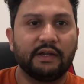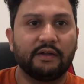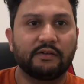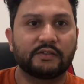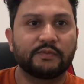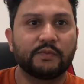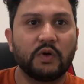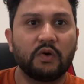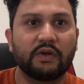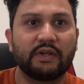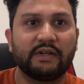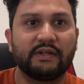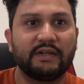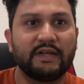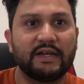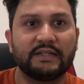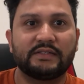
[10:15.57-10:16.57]
smoke and
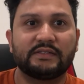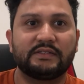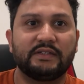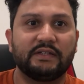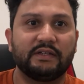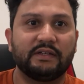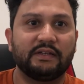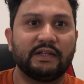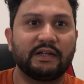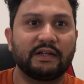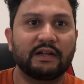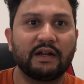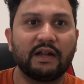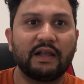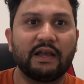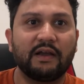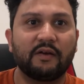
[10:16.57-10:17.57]
dust and
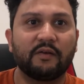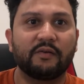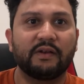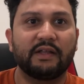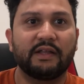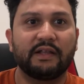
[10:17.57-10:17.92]
cloud,